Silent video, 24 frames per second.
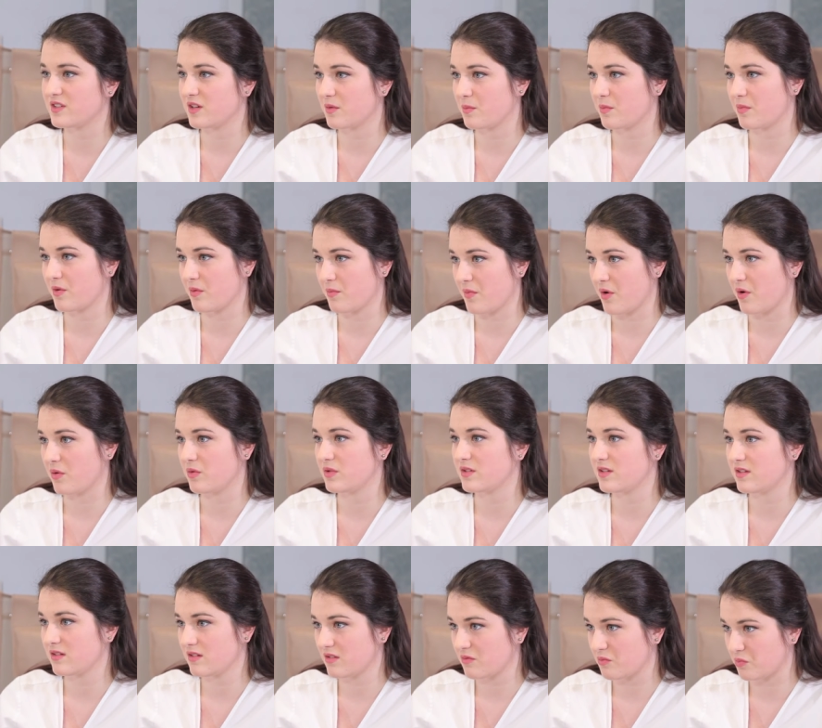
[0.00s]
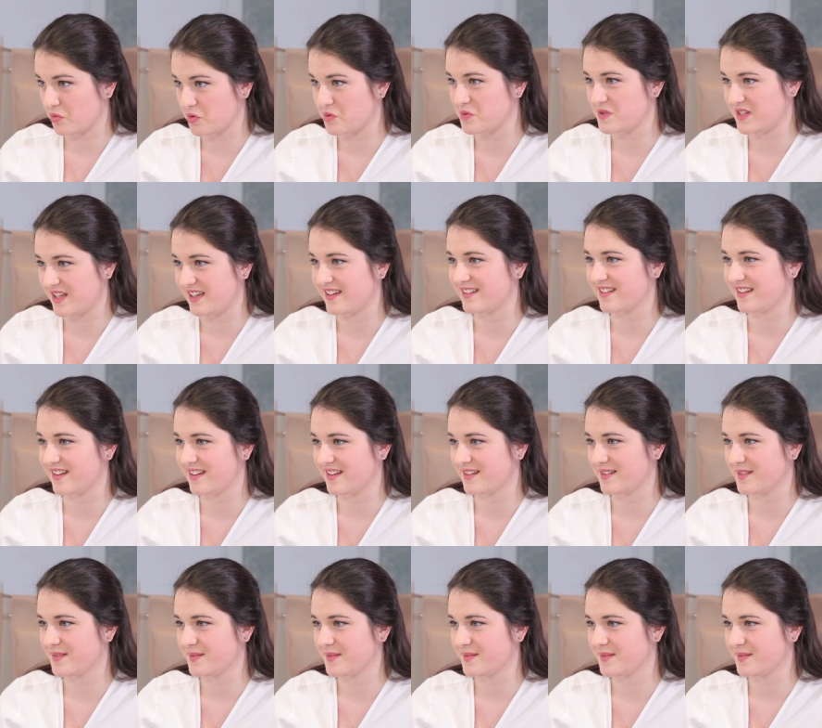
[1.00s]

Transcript: to promote wound healing.